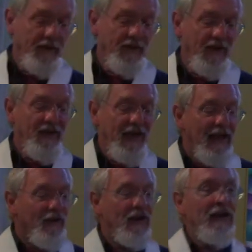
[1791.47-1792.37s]
It's
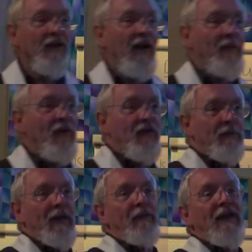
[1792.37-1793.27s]
intensely alive. So this is
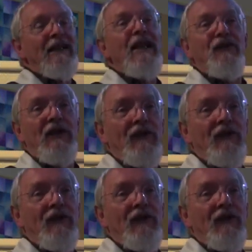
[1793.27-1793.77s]
a bit of classic